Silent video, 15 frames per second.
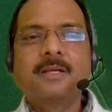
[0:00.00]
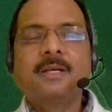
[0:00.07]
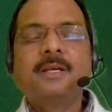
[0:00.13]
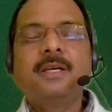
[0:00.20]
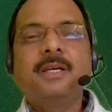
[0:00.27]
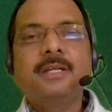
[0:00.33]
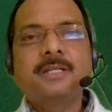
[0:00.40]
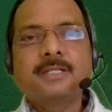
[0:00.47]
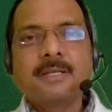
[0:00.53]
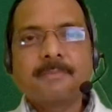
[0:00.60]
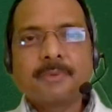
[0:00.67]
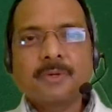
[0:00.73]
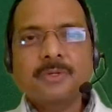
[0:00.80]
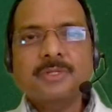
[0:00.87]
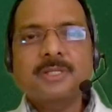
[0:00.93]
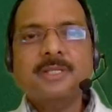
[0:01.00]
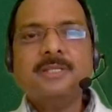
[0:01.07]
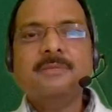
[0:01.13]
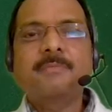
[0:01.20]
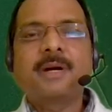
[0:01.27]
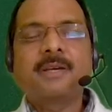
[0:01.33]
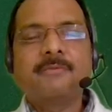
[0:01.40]
It is a process
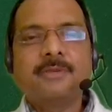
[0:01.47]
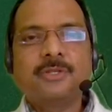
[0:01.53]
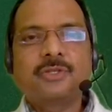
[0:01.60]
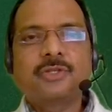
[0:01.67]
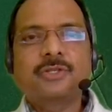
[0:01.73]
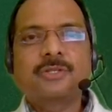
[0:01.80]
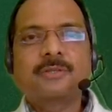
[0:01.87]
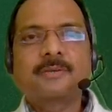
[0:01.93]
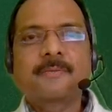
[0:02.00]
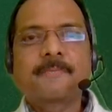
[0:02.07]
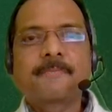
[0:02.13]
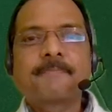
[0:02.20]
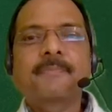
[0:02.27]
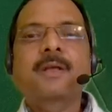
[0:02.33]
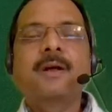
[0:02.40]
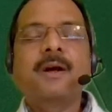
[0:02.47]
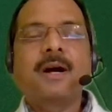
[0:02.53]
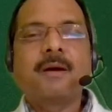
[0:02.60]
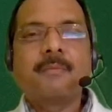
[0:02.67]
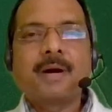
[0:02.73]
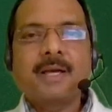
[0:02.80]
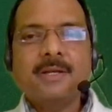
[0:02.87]
by which
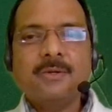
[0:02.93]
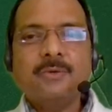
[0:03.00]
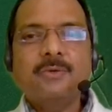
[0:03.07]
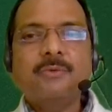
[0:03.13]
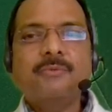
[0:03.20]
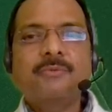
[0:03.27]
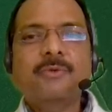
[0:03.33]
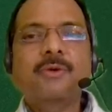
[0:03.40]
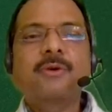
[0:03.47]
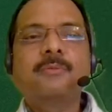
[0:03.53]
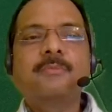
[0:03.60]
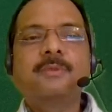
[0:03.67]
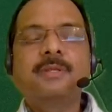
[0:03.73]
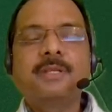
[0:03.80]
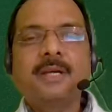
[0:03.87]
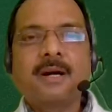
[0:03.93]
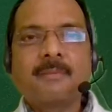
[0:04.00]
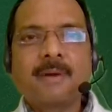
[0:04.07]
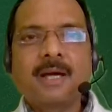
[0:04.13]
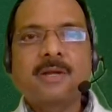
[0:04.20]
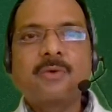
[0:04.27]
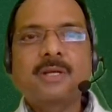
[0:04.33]
amino group from the
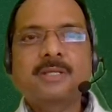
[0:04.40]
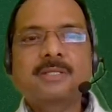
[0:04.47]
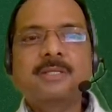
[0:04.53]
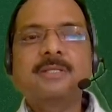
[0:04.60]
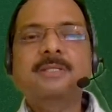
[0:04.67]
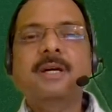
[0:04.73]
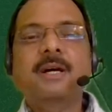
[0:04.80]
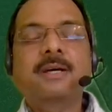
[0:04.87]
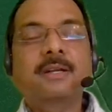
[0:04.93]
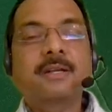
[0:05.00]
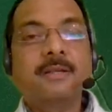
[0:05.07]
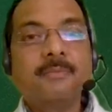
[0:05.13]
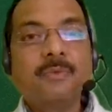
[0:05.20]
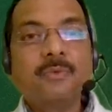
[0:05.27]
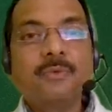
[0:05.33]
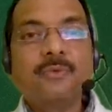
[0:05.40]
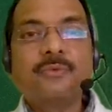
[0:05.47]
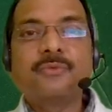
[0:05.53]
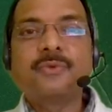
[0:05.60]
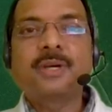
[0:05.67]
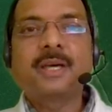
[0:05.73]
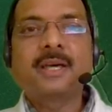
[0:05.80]
amino acids are
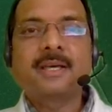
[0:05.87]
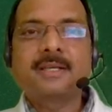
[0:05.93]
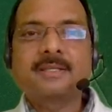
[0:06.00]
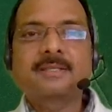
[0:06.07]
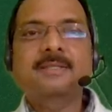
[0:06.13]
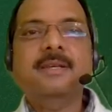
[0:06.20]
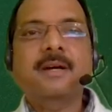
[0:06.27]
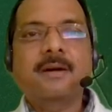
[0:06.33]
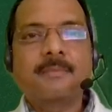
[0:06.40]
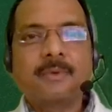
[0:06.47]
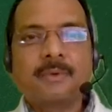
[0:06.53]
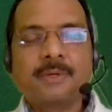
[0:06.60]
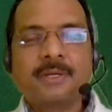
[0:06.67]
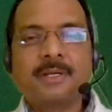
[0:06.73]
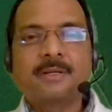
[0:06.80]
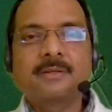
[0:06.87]
removed as ammonia.